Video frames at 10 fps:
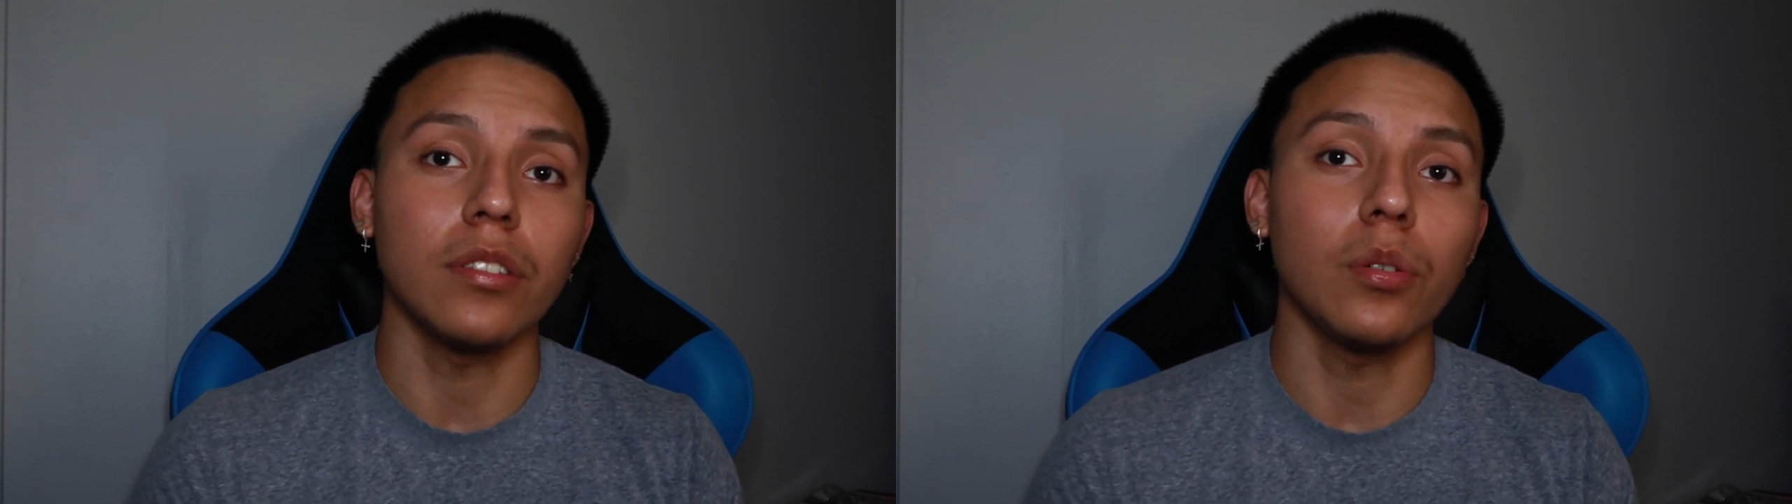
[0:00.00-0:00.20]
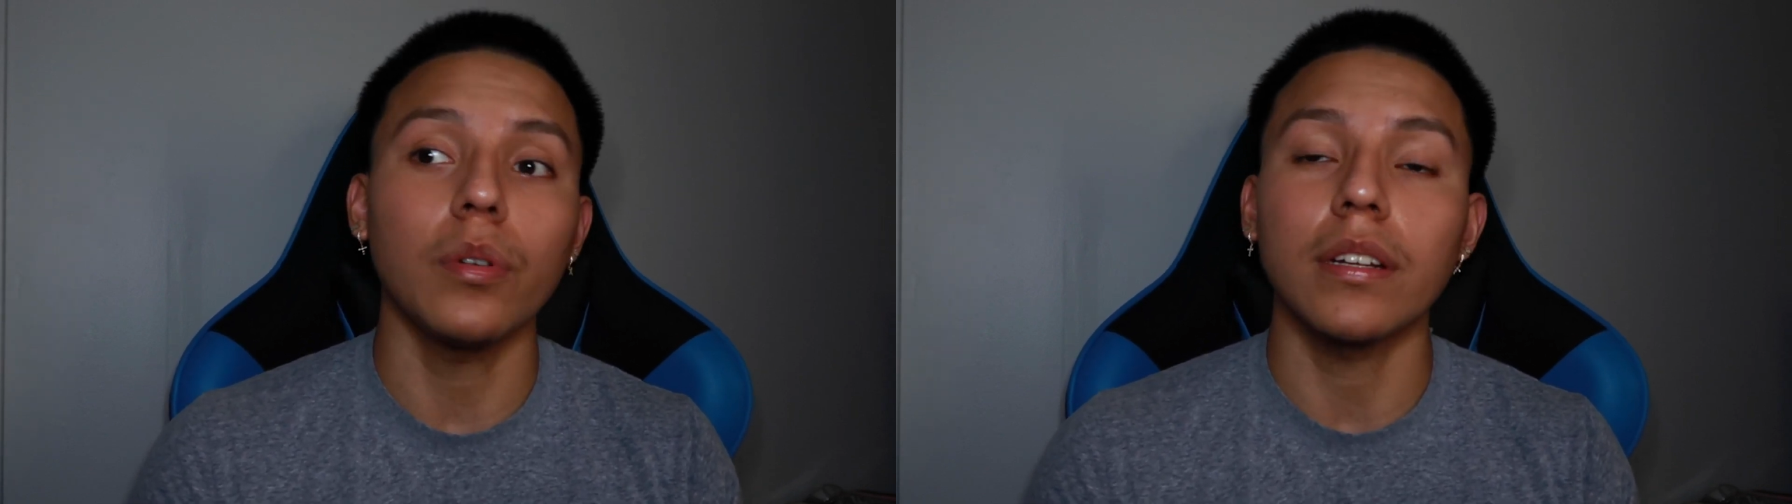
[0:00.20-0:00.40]

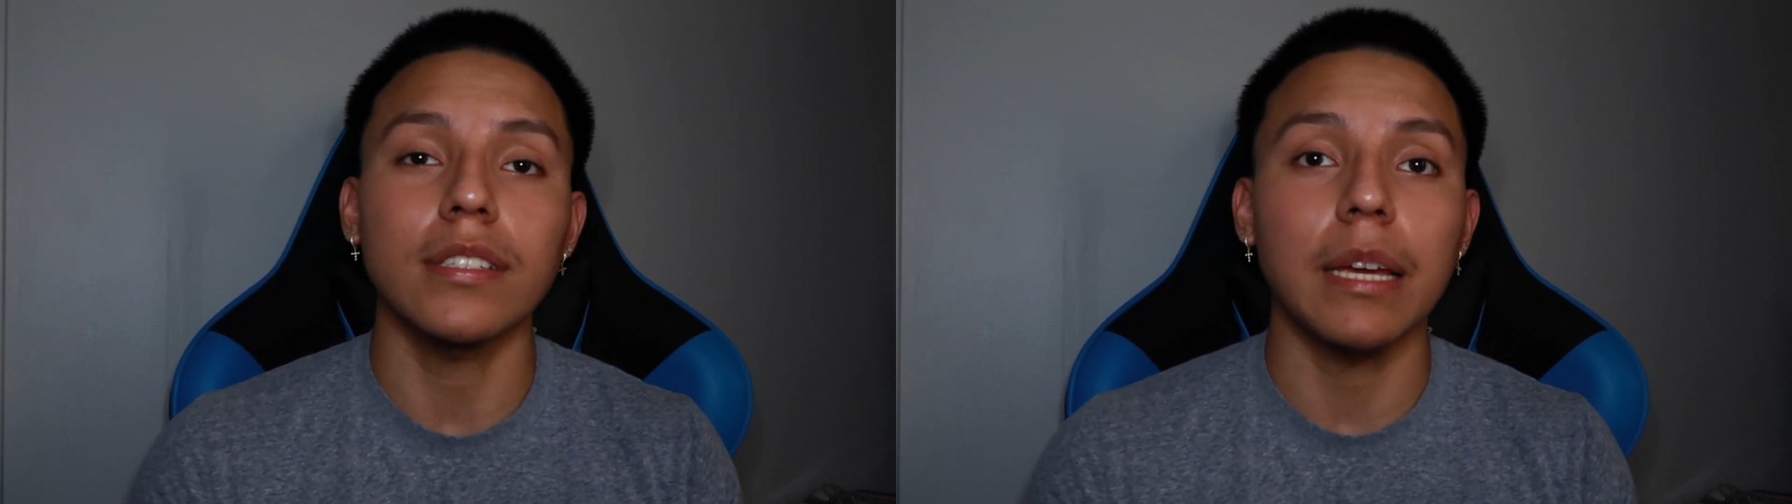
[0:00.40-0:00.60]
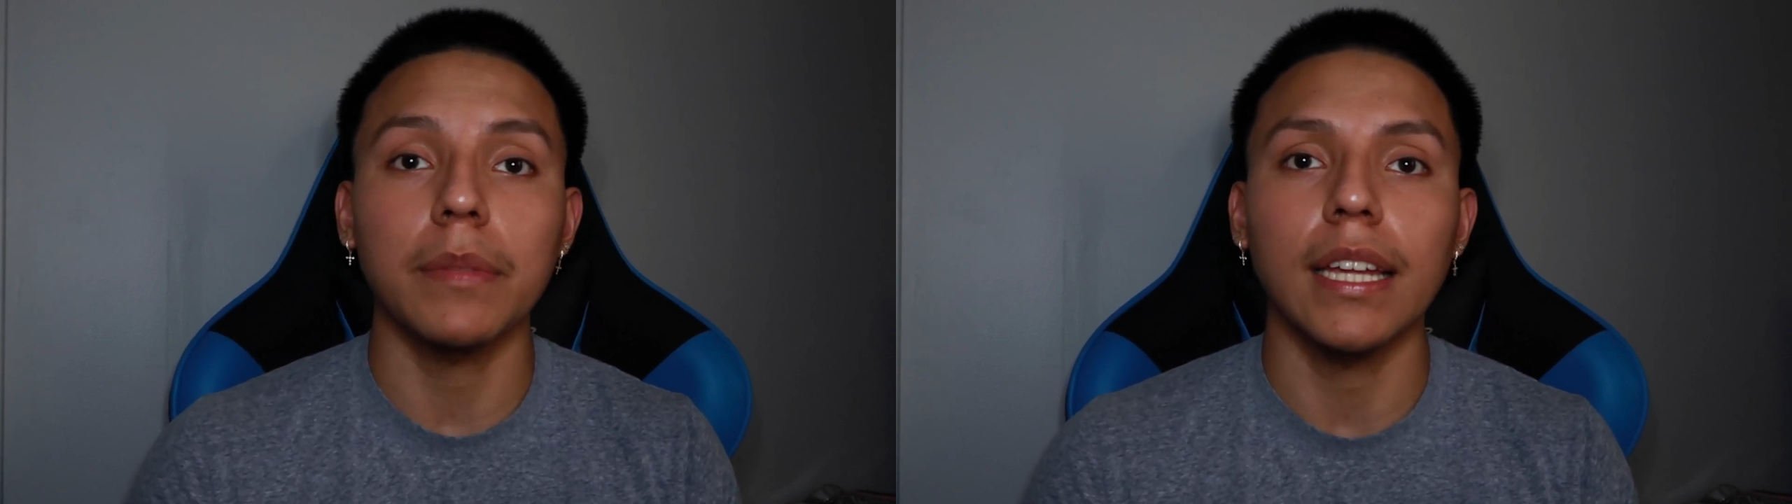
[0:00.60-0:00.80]
doing the
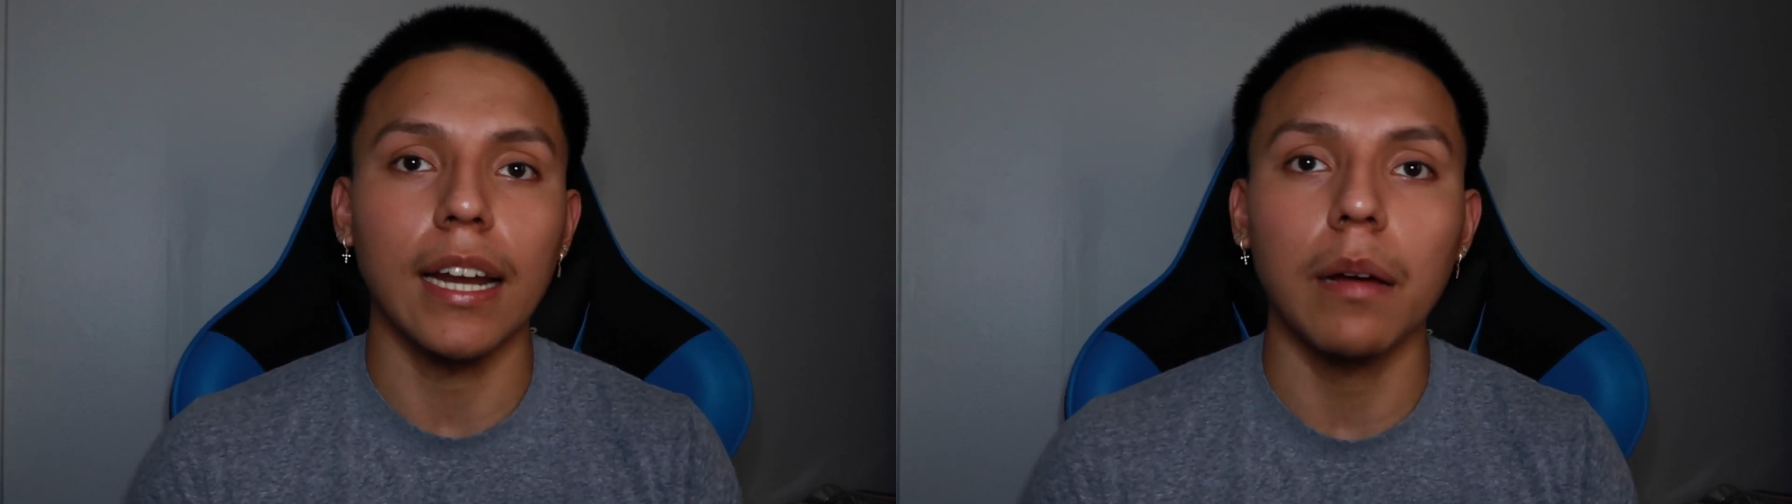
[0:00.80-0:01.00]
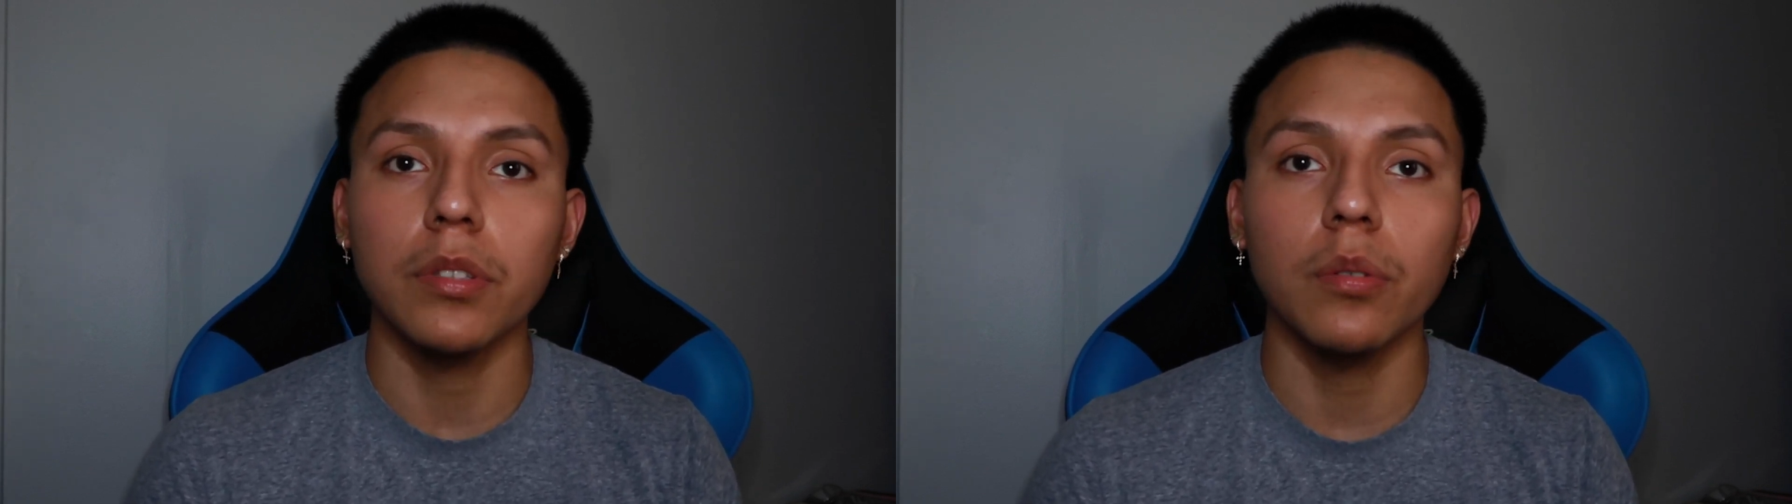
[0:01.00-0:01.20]
same thing
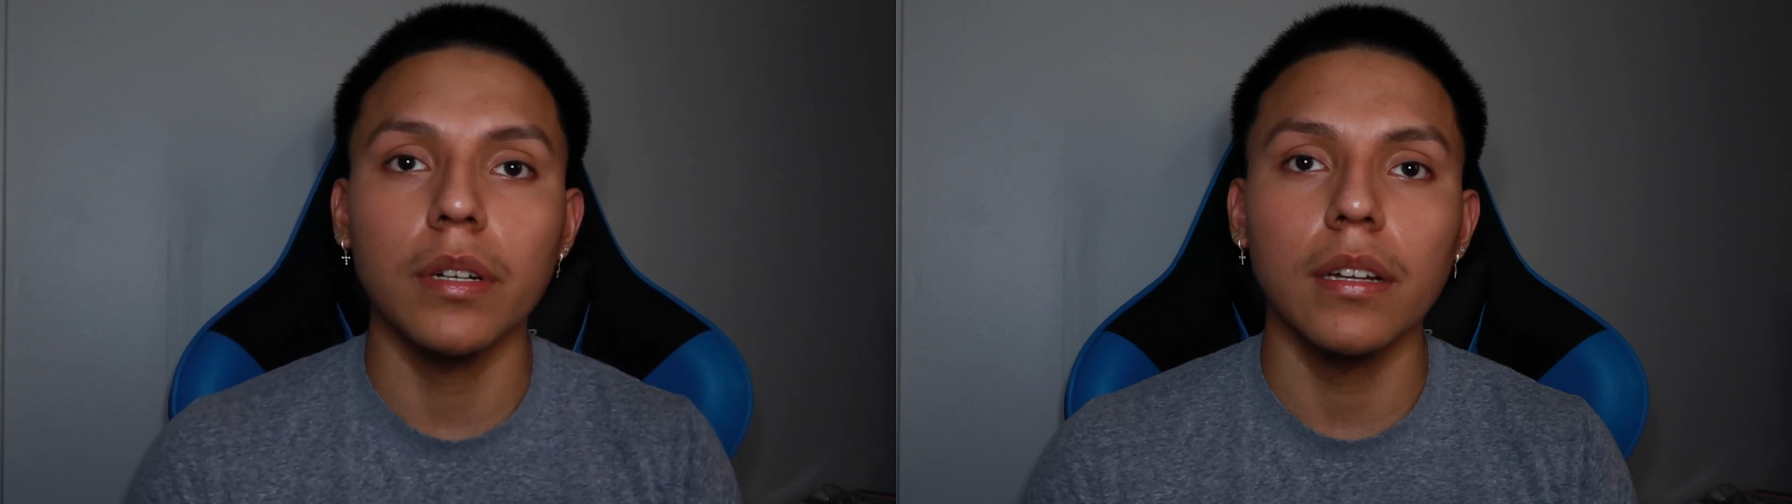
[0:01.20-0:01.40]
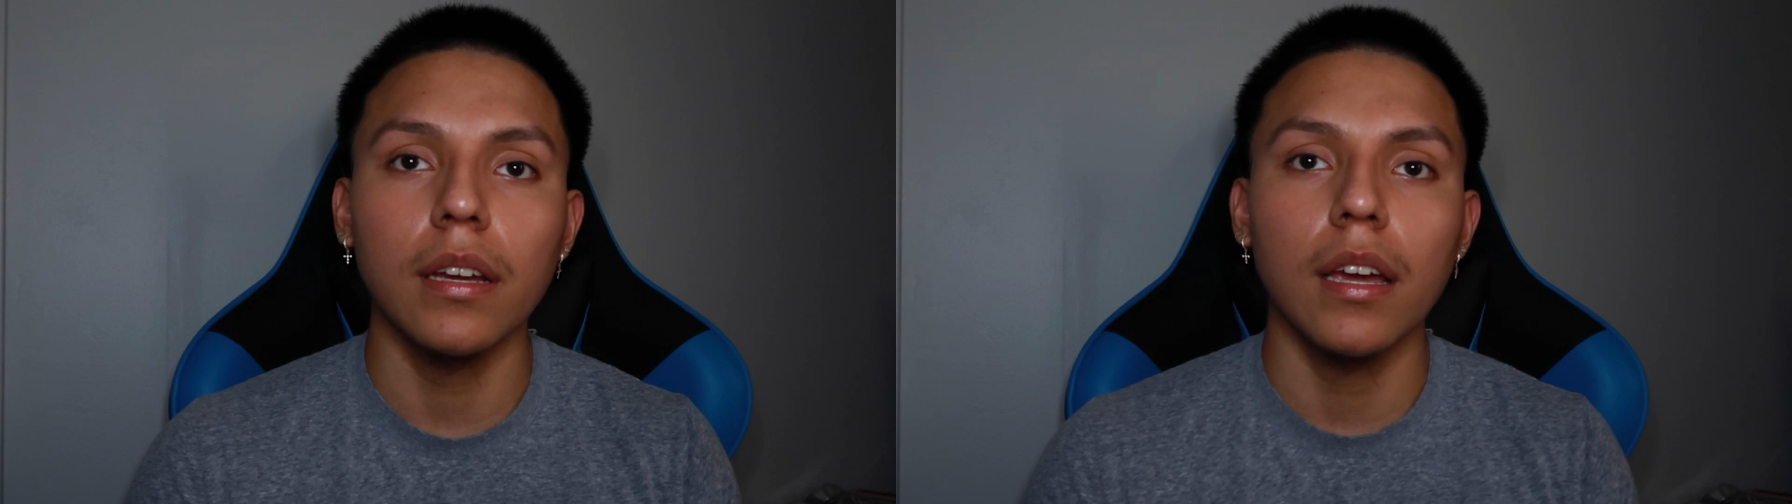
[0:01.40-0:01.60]
that I'm
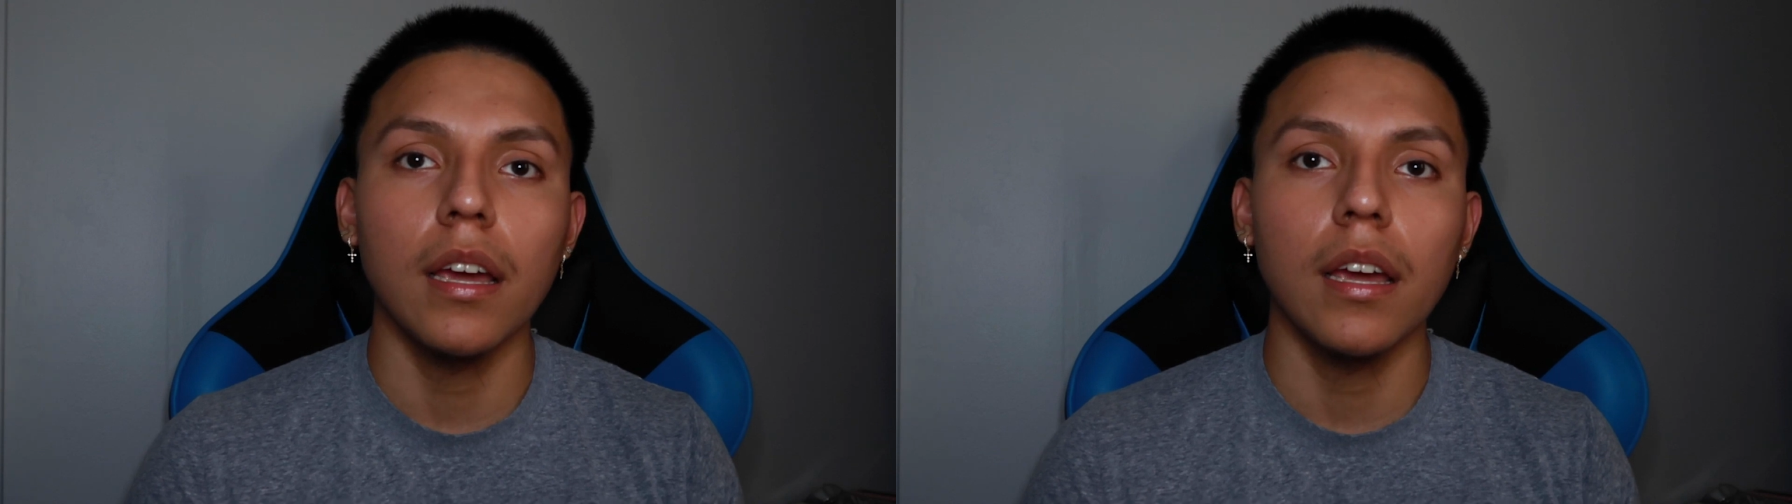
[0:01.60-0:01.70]
doing,